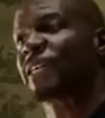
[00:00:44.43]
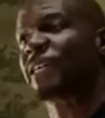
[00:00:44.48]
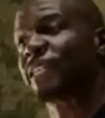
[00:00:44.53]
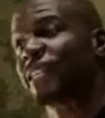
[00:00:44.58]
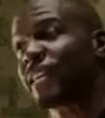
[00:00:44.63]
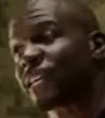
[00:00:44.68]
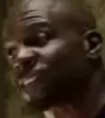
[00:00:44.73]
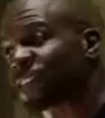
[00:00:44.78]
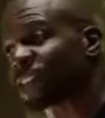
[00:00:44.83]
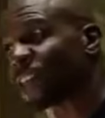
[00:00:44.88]

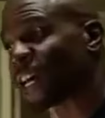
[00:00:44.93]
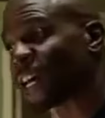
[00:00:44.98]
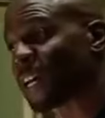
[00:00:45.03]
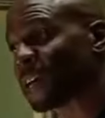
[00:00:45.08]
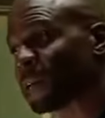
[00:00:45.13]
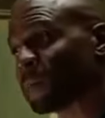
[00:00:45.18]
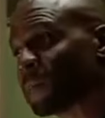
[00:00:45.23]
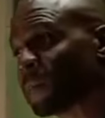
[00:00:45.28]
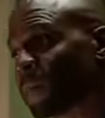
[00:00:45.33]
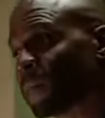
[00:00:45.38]
Next
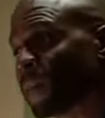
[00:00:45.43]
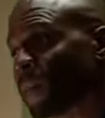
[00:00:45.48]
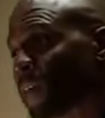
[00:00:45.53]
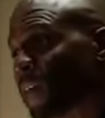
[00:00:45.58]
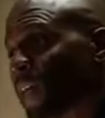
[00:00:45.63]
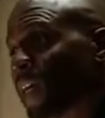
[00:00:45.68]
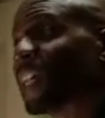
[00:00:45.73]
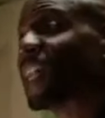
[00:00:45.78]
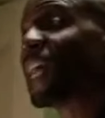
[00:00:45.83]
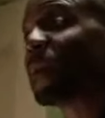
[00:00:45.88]

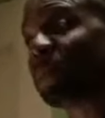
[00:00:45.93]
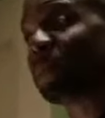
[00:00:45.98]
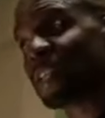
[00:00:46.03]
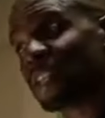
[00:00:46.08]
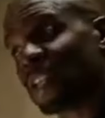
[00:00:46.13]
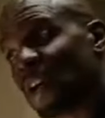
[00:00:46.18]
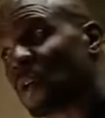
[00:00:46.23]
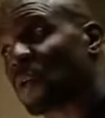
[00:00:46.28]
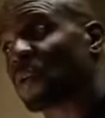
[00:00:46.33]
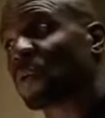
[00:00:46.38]
time, let me
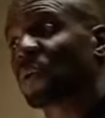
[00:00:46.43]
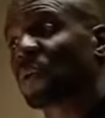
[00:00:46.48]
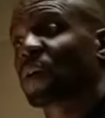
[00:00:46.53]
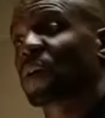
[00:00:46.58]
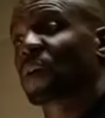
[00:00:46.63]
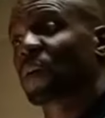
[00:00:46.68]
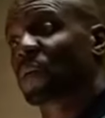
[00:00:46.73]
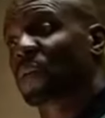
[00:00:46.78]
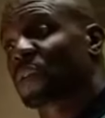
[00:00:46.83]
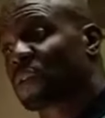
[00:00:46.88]
know
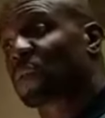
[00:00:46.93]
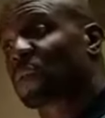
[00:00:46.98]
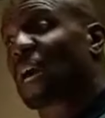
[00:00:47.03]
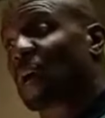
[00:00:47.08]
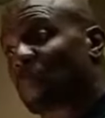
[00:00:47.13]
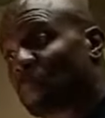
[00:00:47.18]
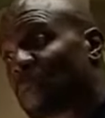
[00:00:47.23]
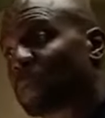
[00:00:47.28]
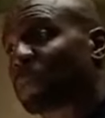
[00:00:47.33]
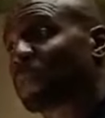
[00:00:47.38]
when you
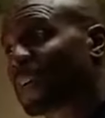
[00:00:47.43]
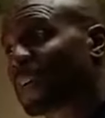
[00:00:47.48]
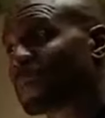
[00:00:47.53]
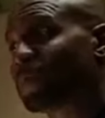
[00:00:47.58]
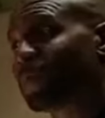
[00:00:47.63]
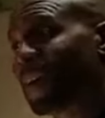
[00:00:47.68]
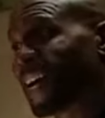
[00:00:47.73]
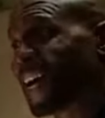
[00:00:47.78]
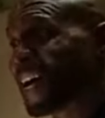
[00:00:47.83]
got people in my